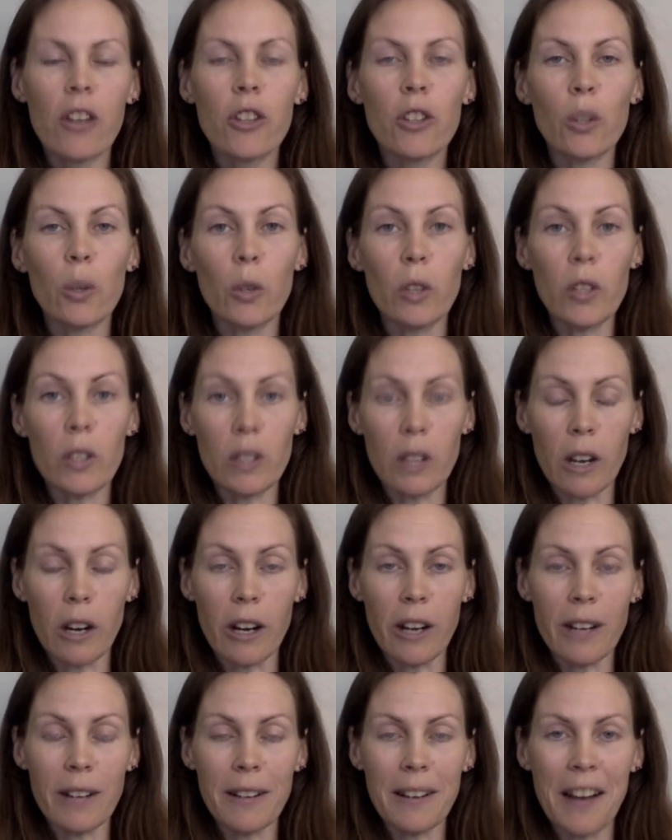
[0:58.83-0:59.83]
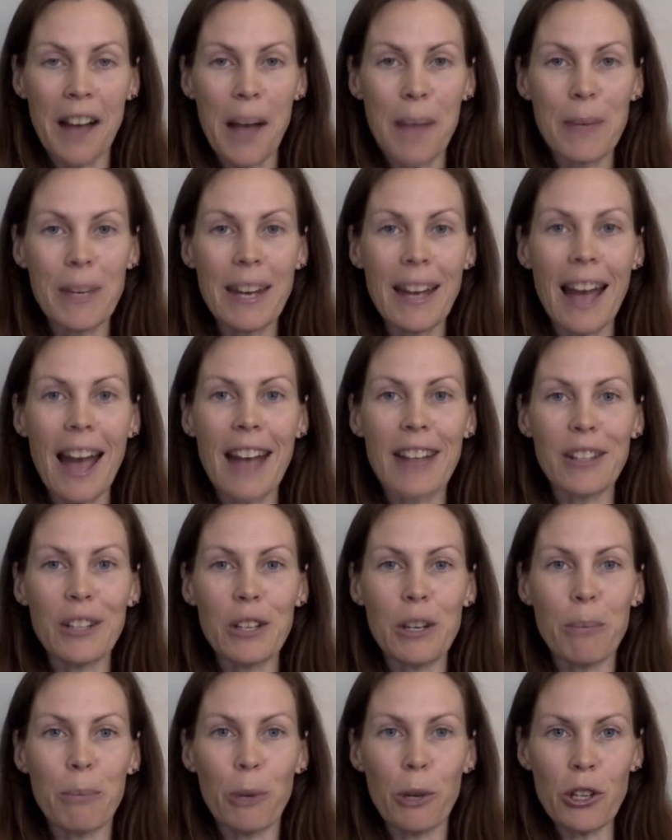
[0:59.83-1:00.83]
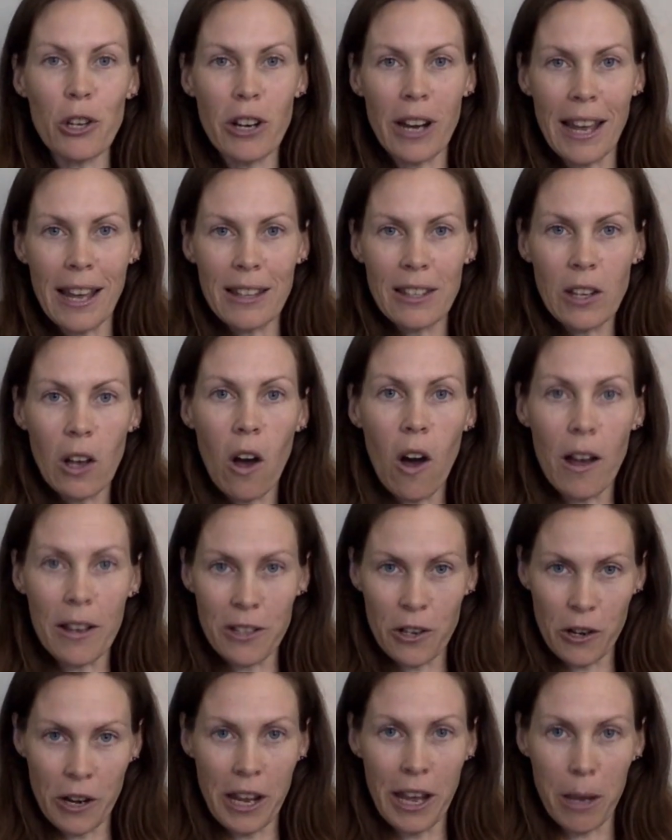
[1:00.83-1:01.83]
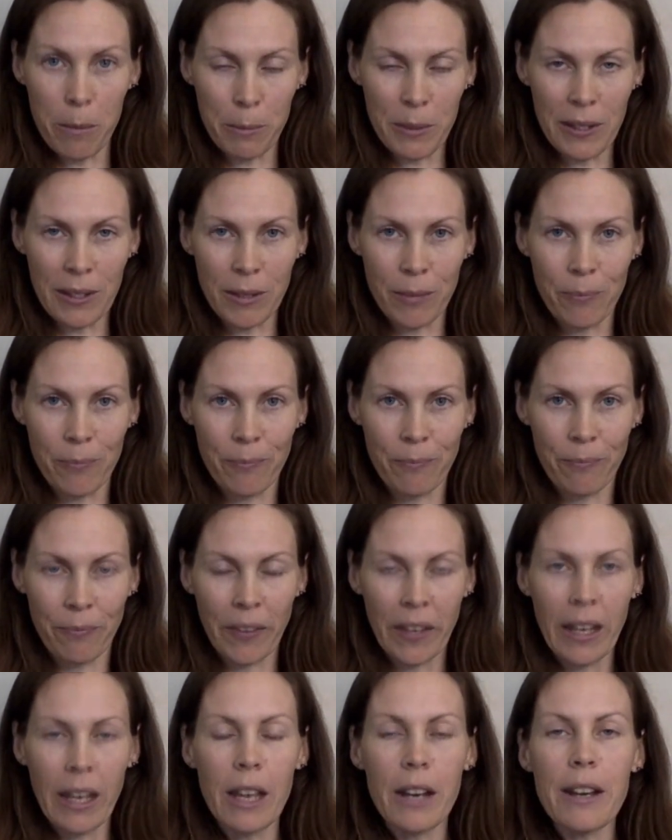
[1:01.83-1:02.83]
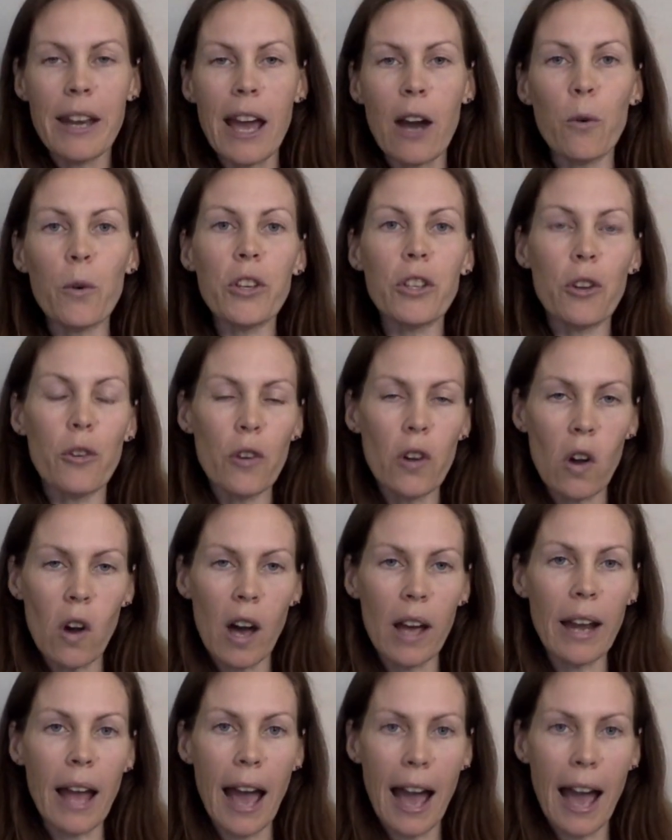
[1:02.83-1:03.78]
So to start, I'm going to ask you to put your hands on your hips. Now, you're not